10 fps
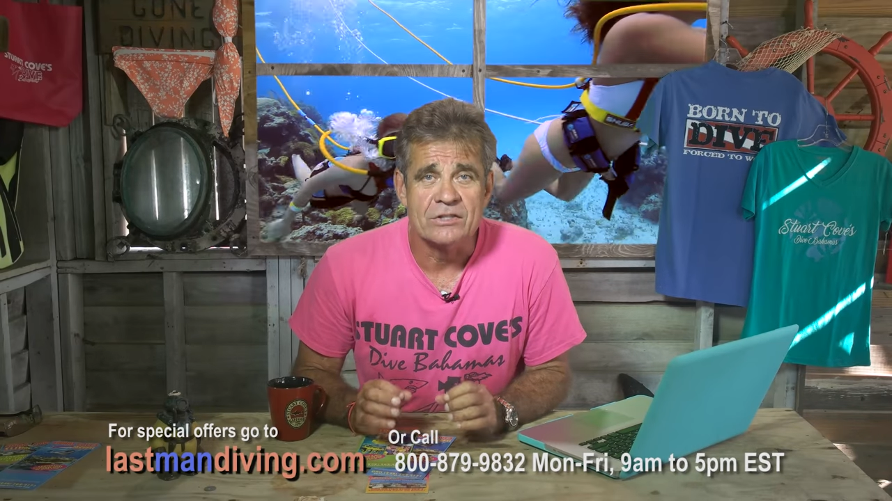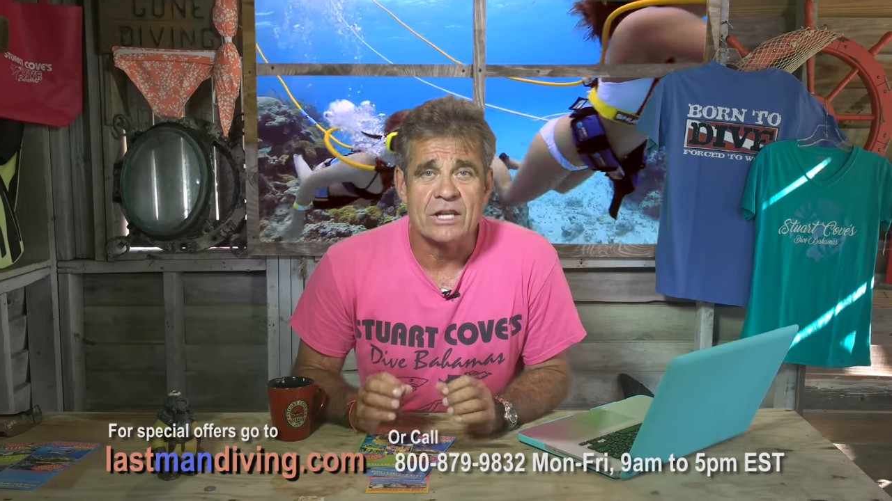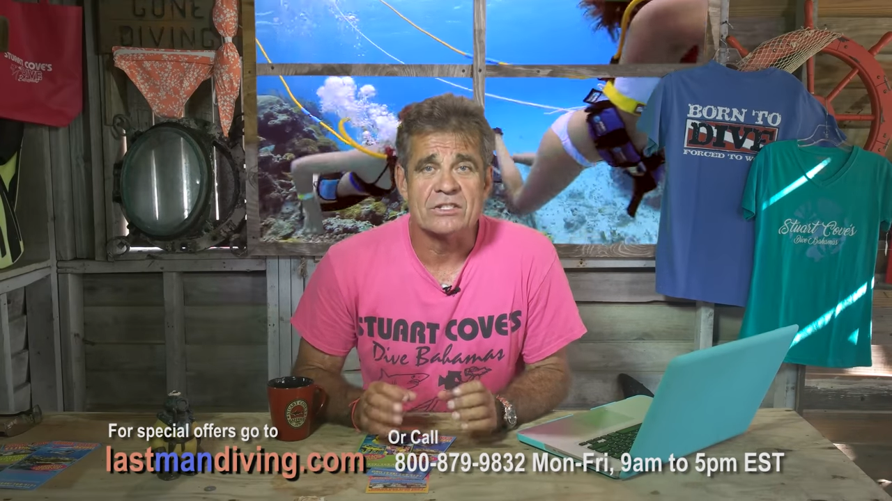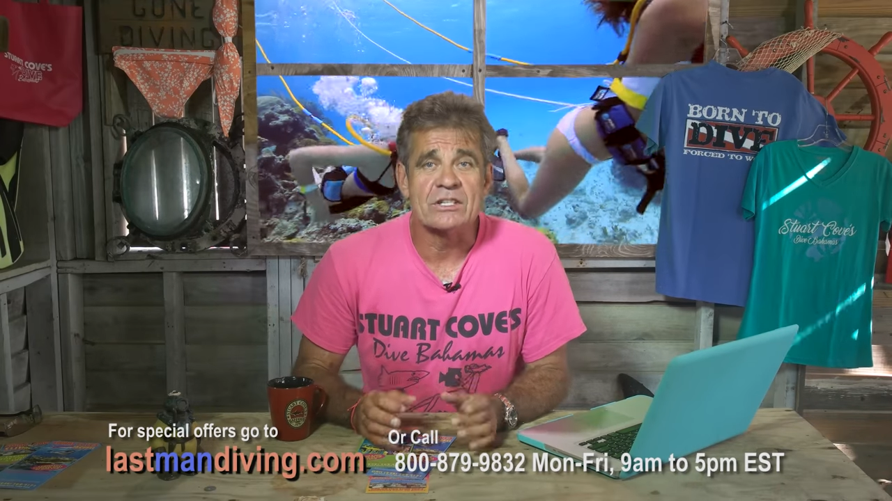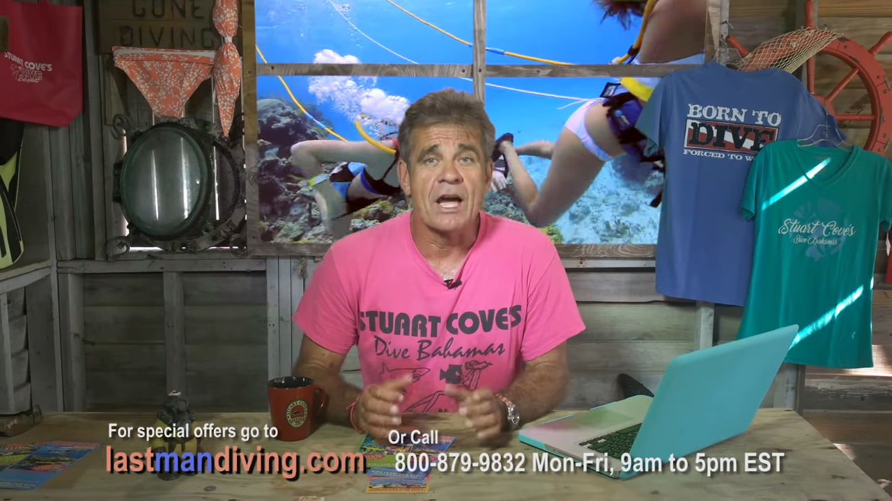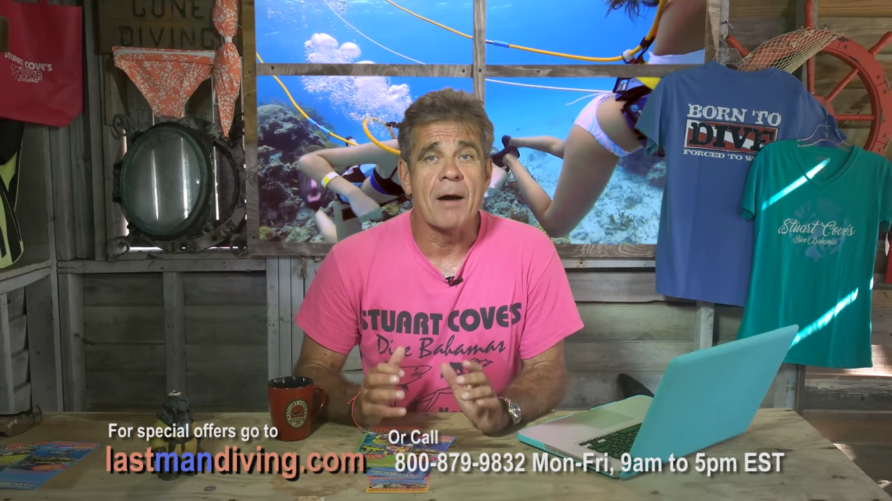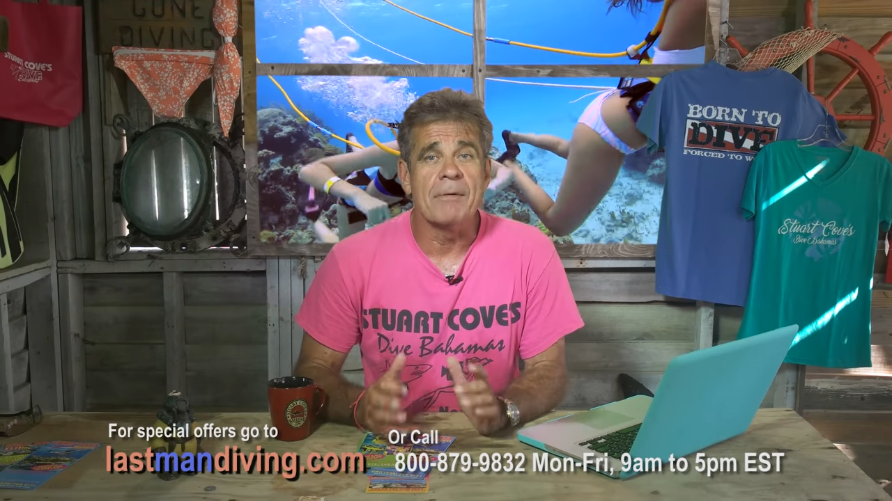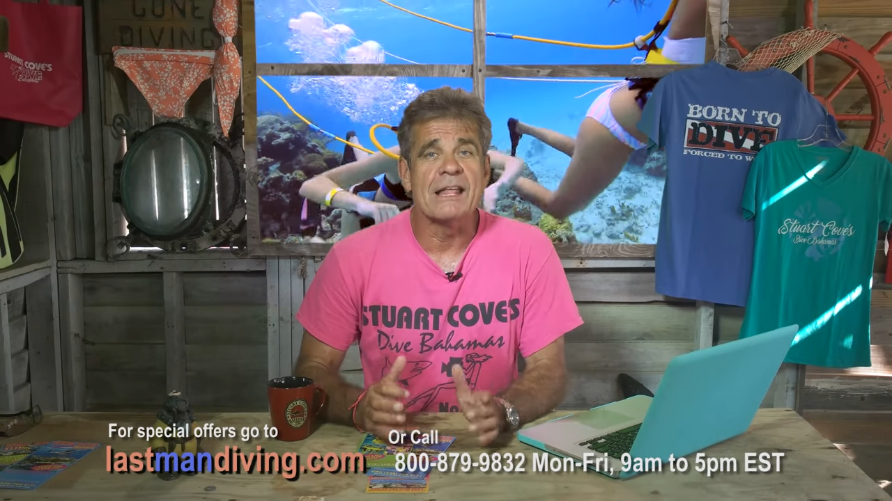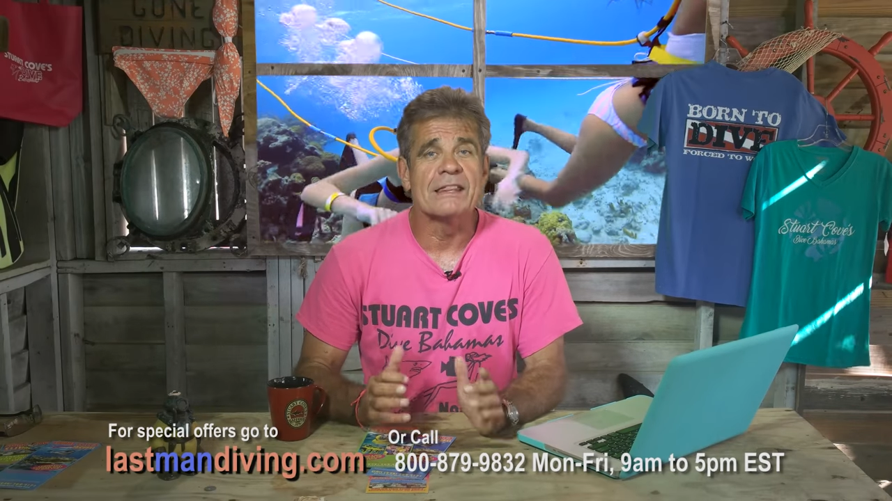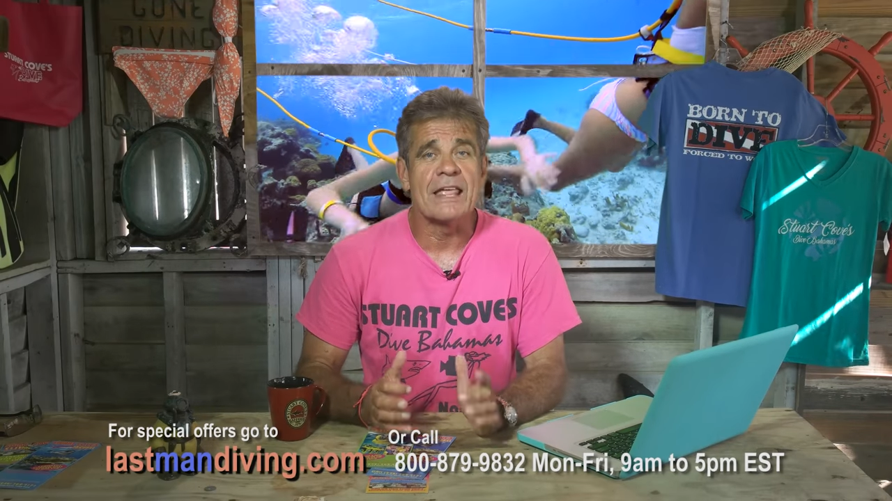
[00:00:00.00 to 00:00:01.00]
Just
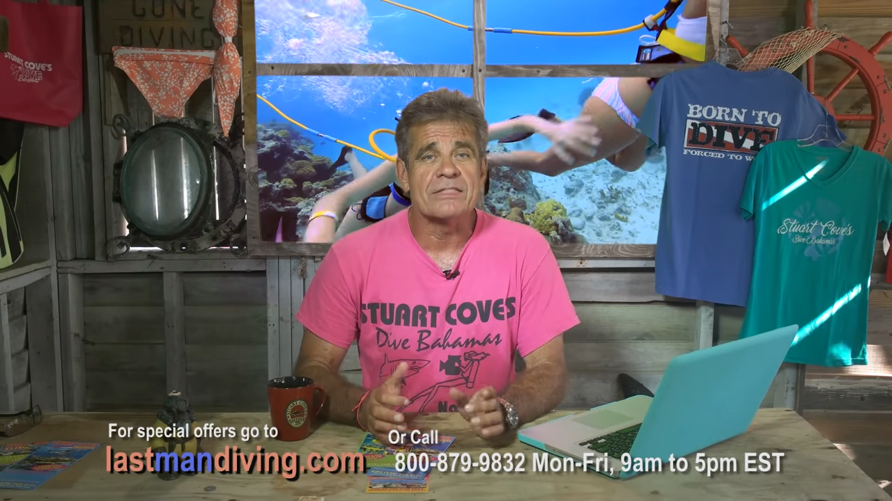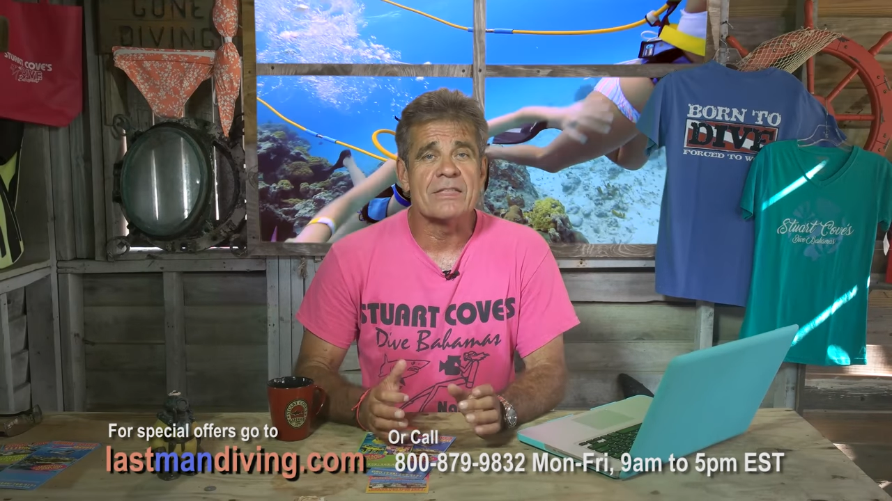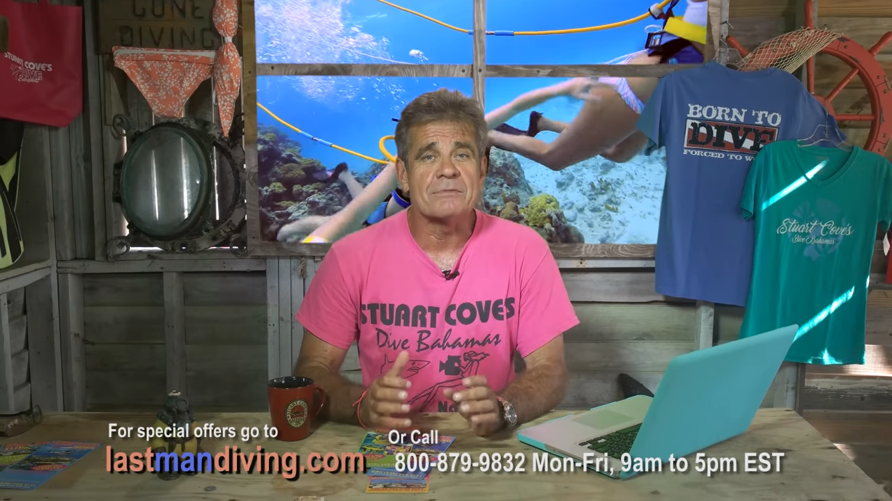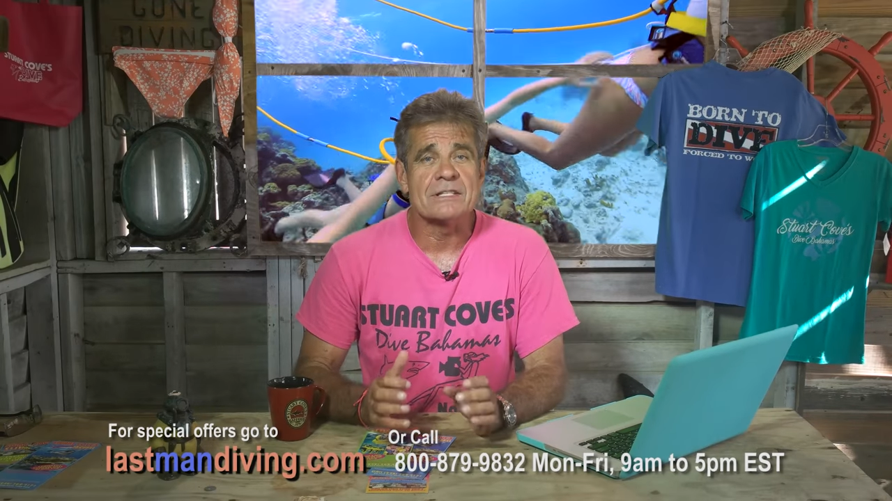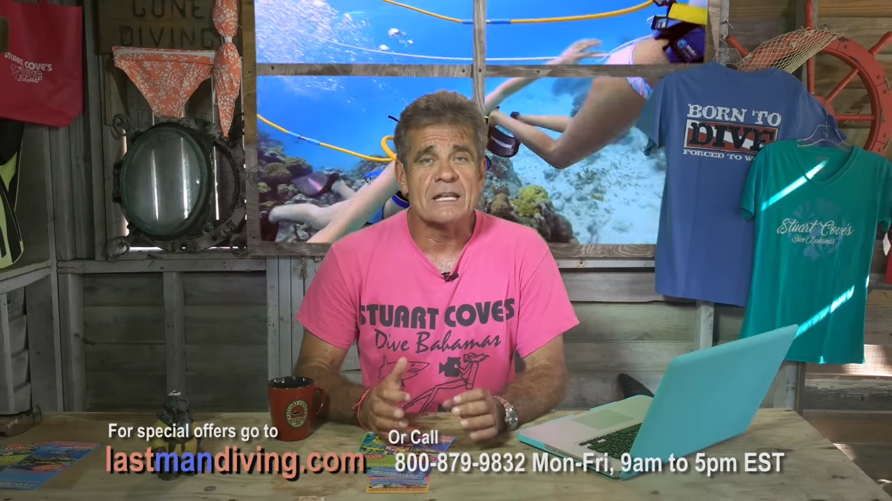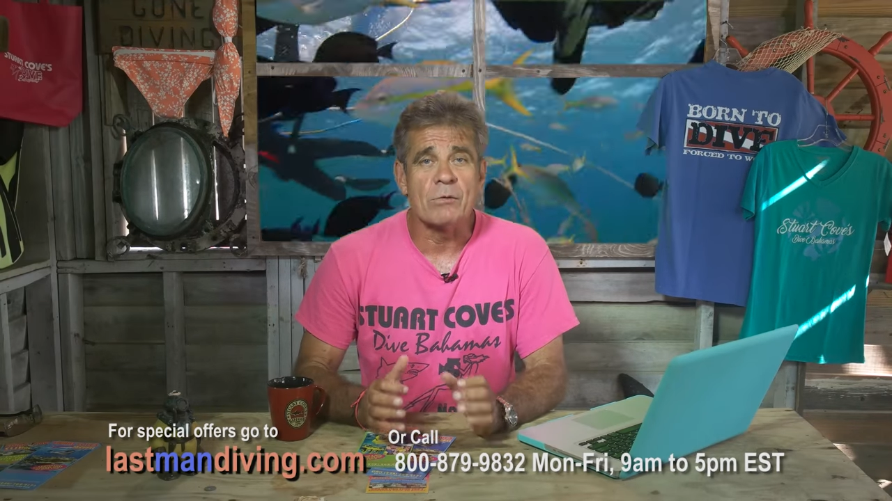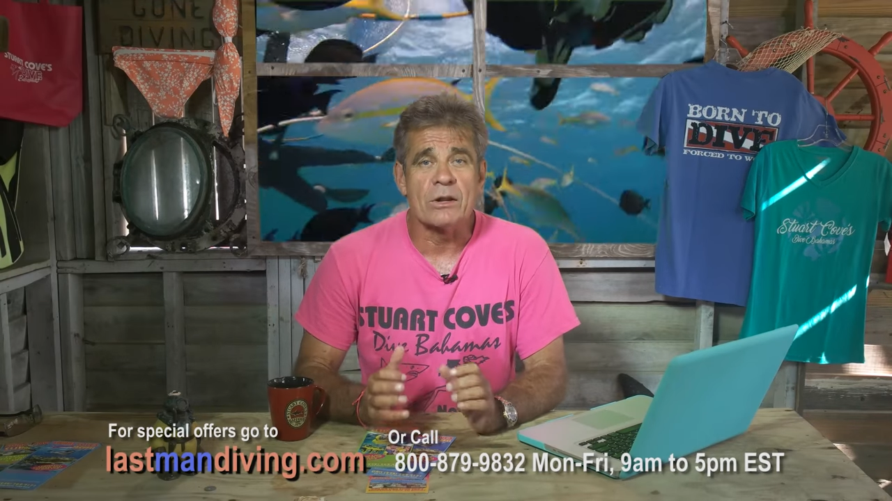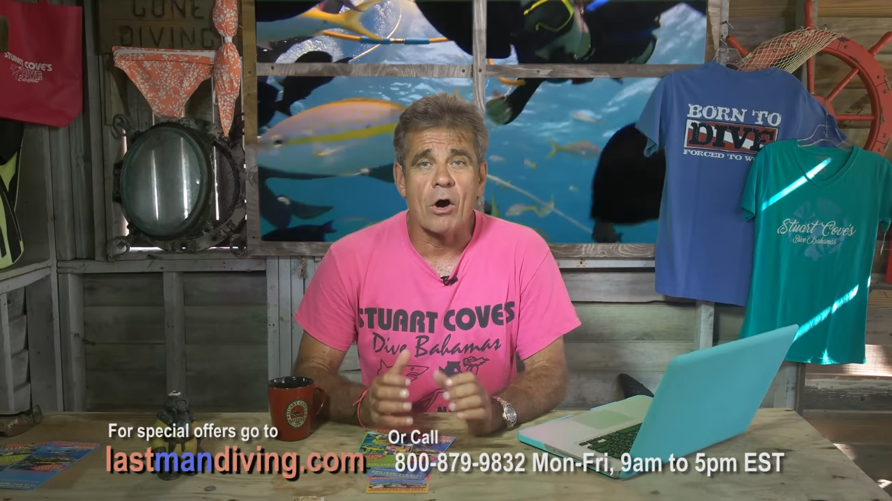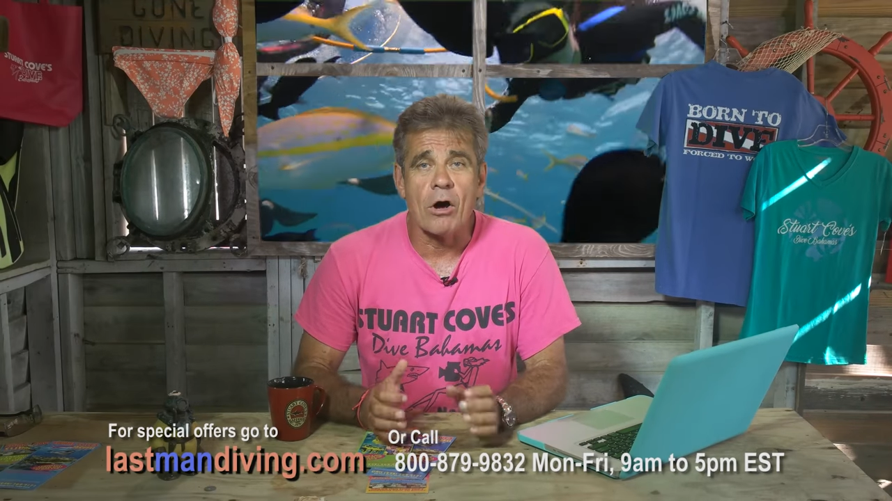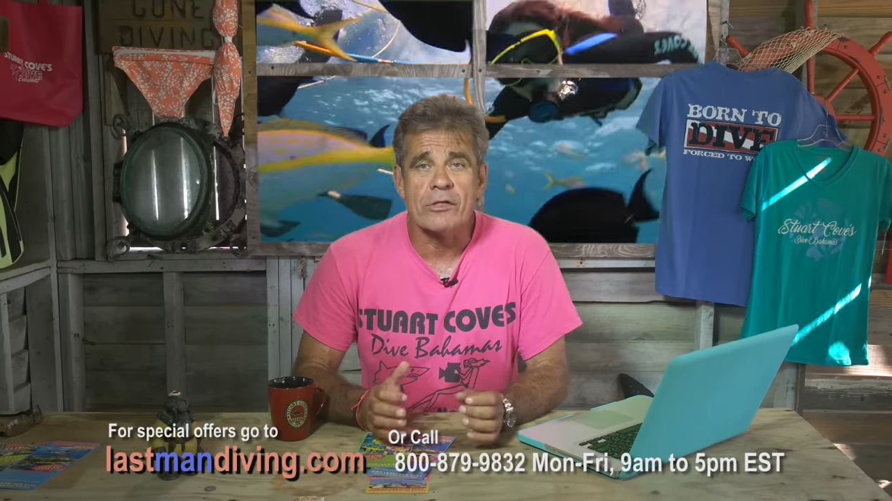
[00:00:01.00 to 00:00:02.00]
come and let them see
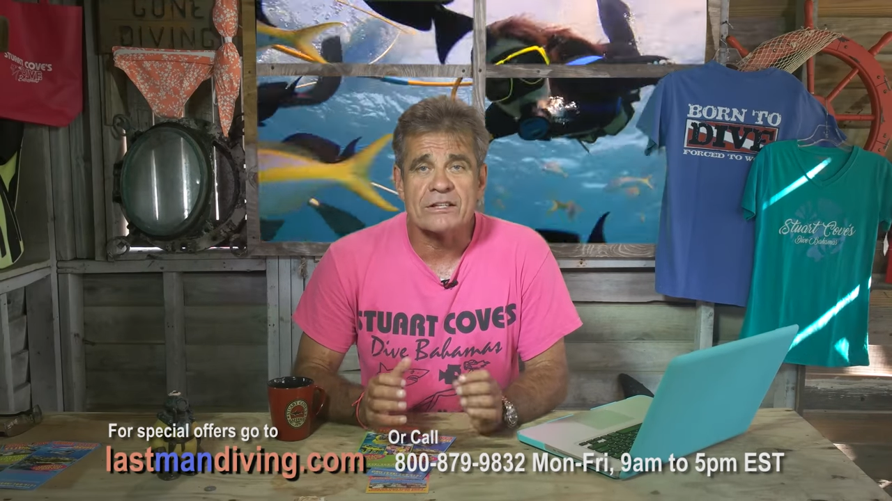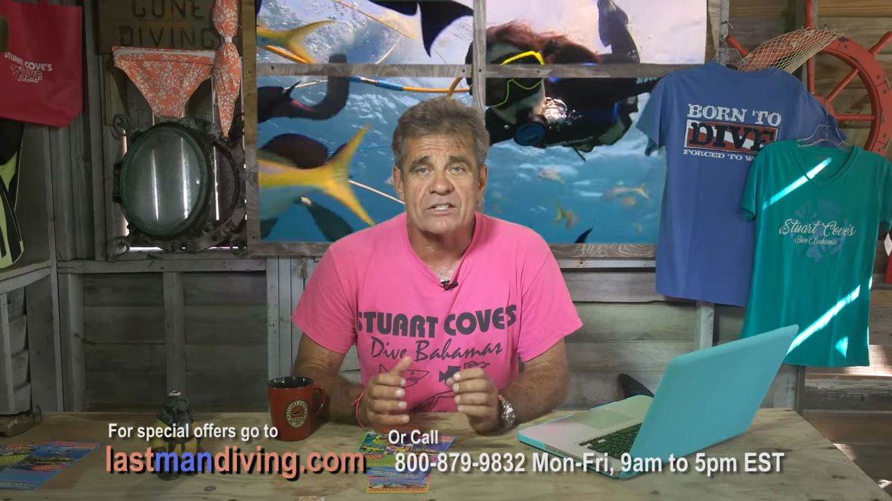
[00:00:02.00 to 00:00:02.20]
what all the